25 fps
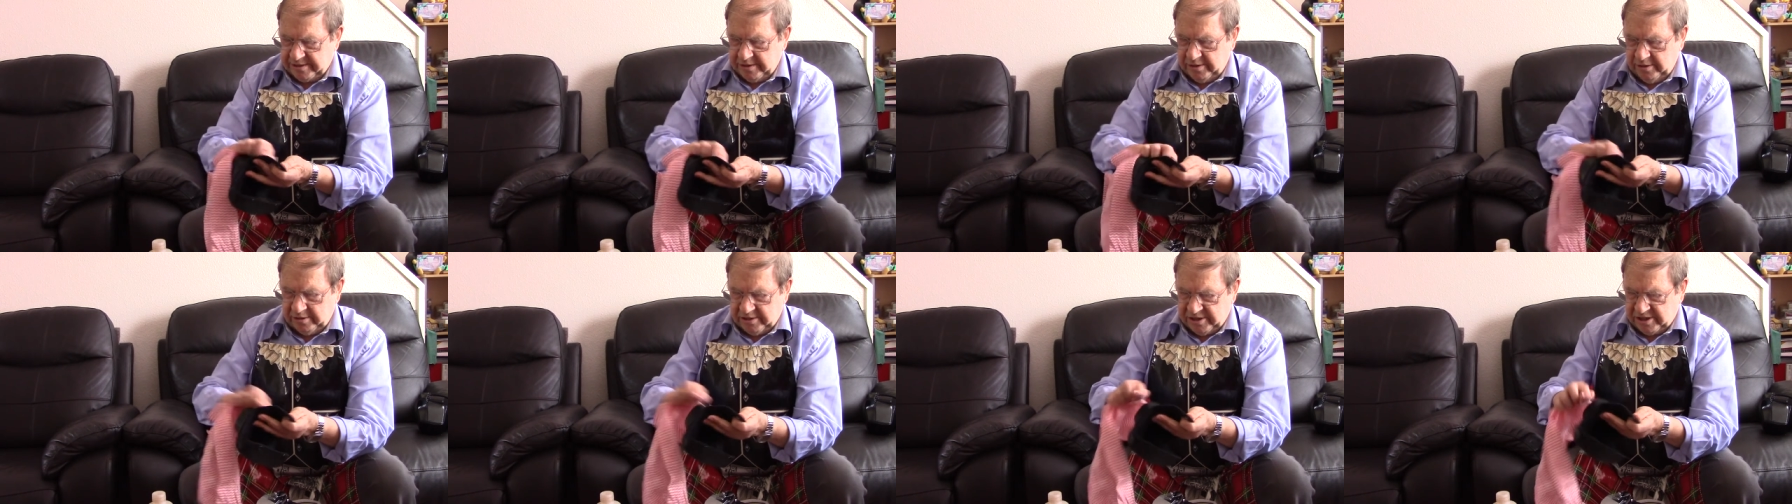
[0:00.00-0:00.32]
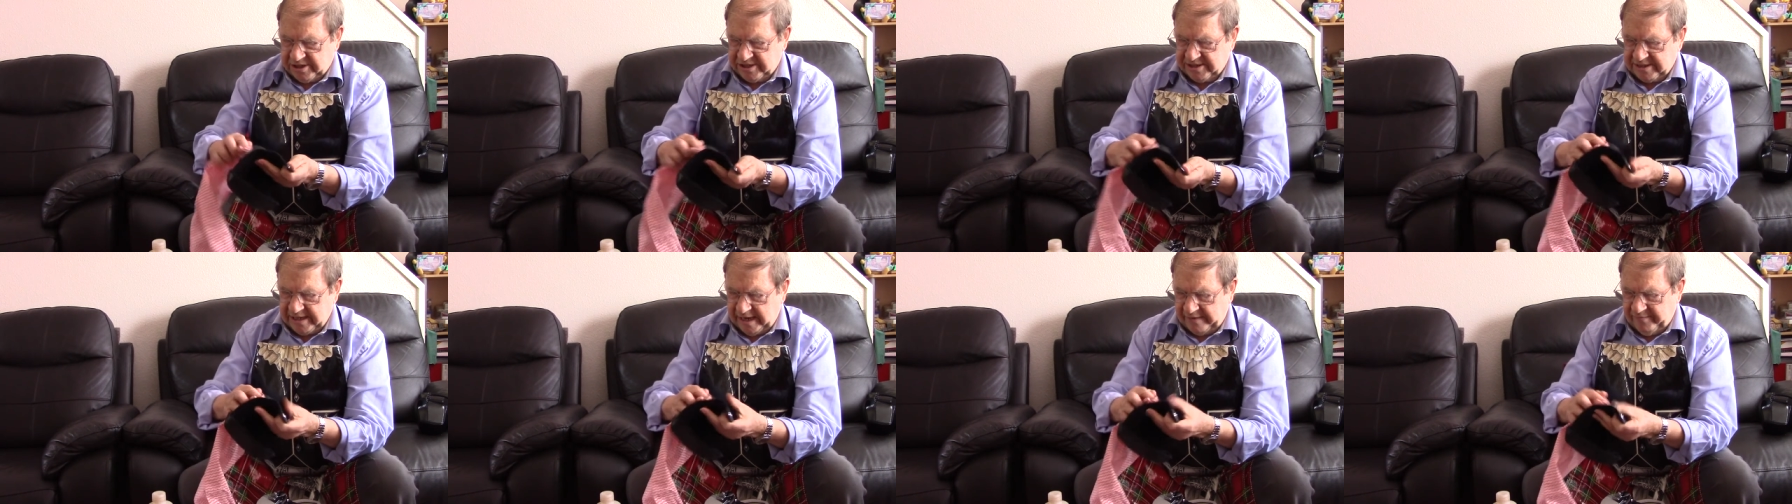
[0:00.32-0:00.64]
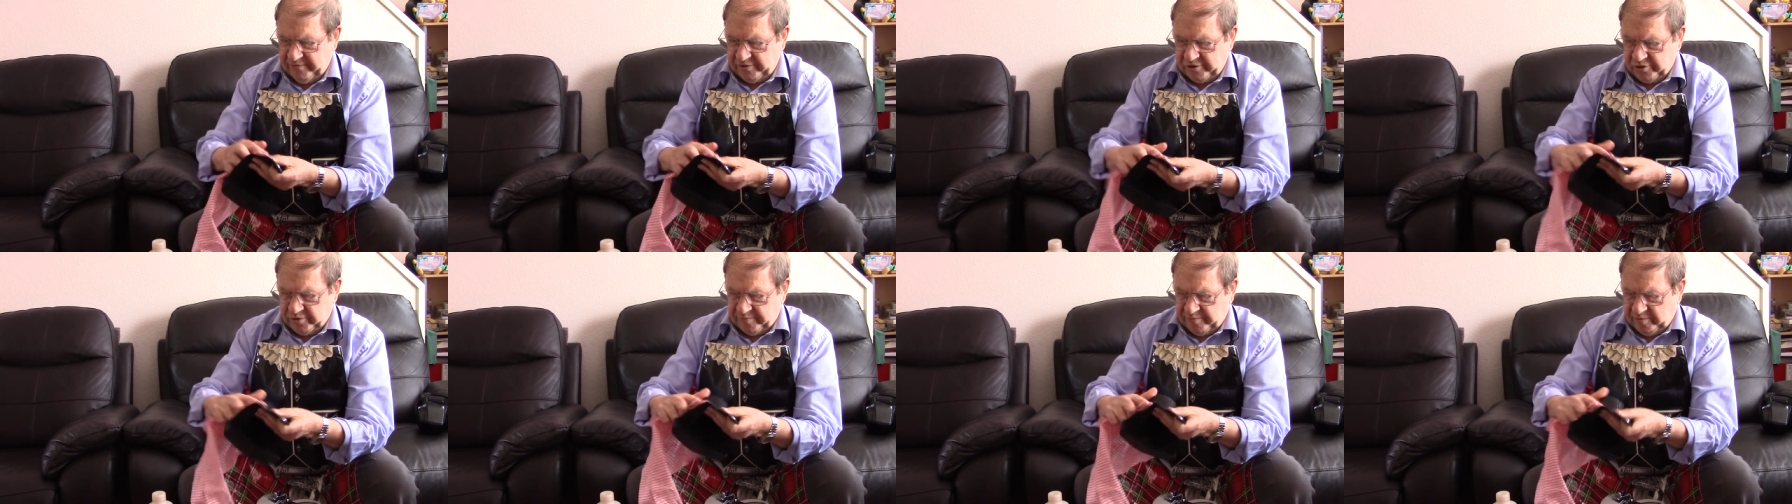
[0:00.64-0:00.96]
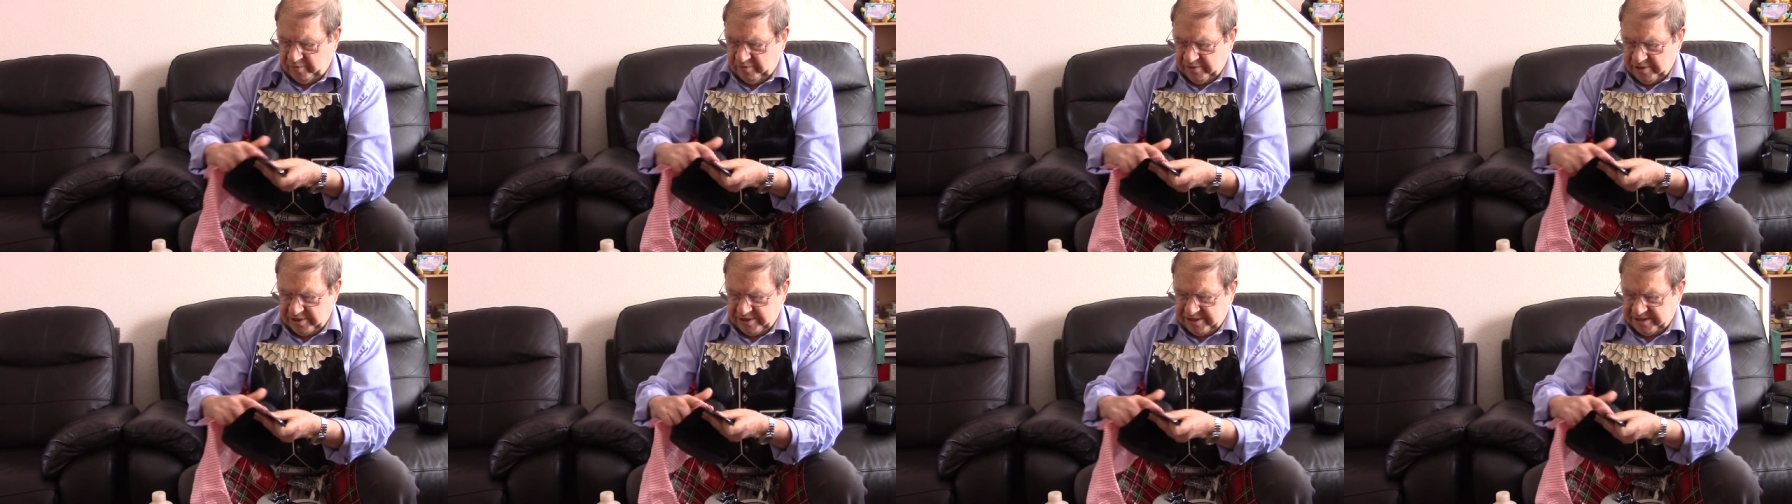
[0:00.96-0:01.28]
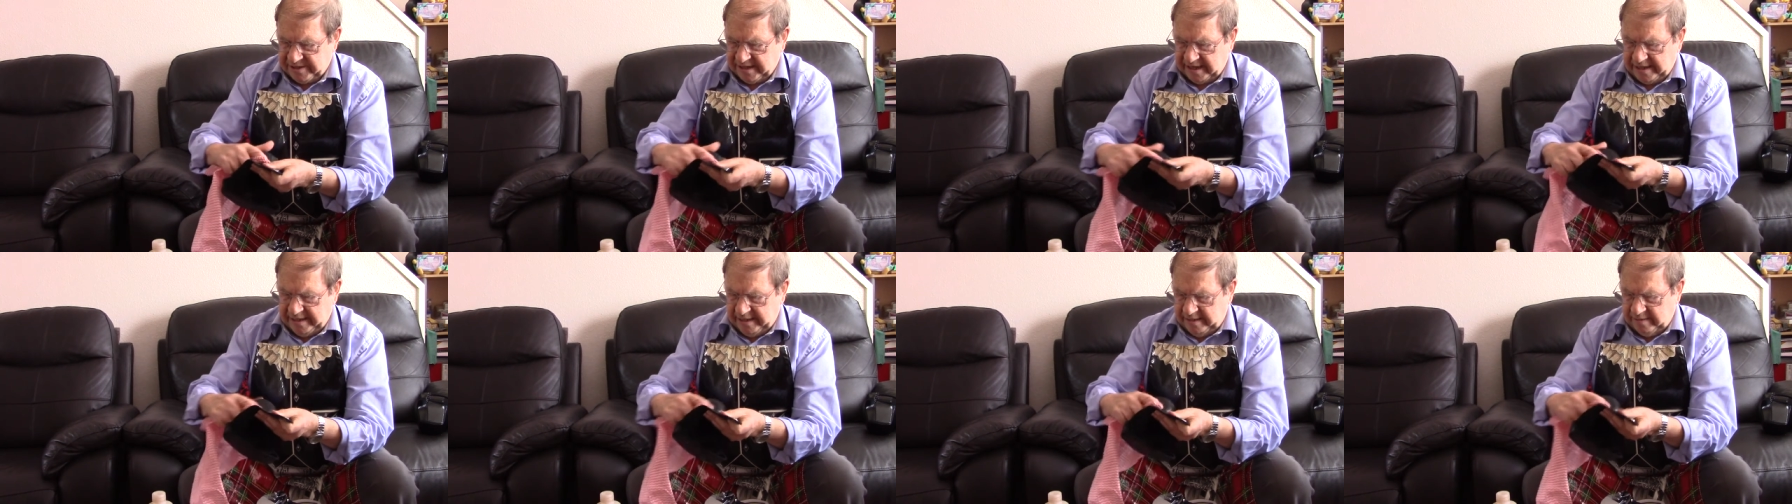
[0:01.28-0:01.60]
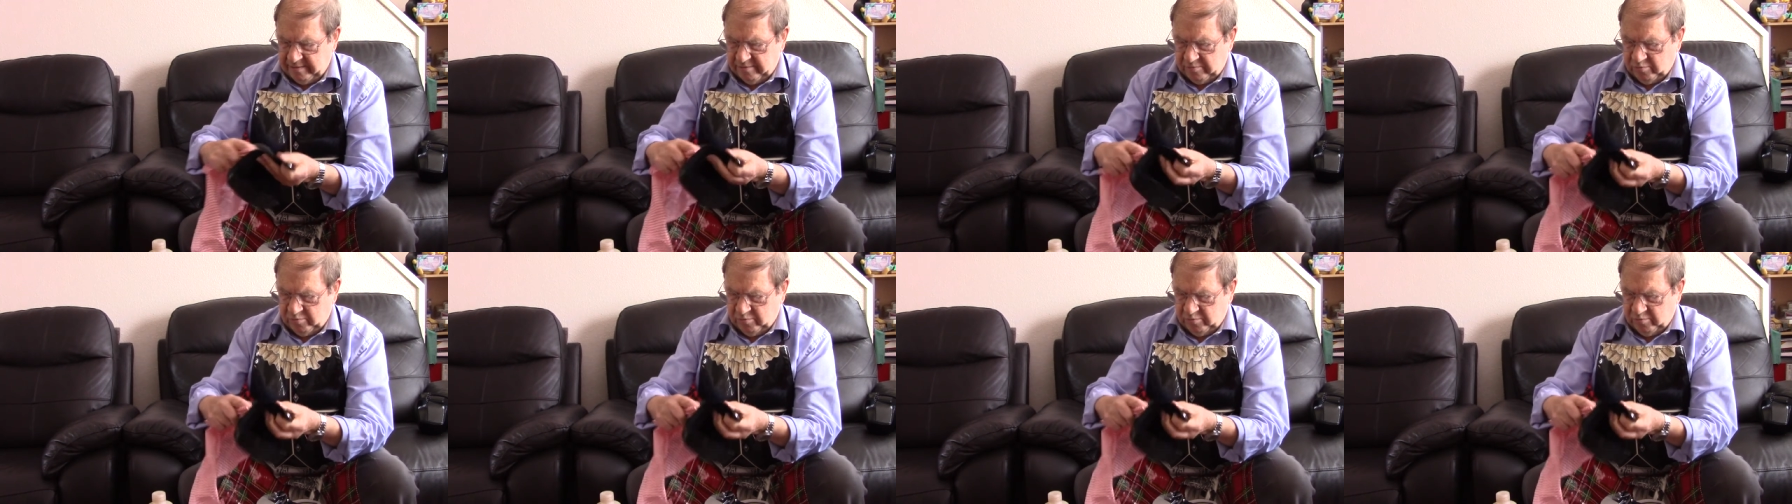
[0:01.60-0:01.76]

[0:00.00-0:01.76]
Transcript: not salvageable.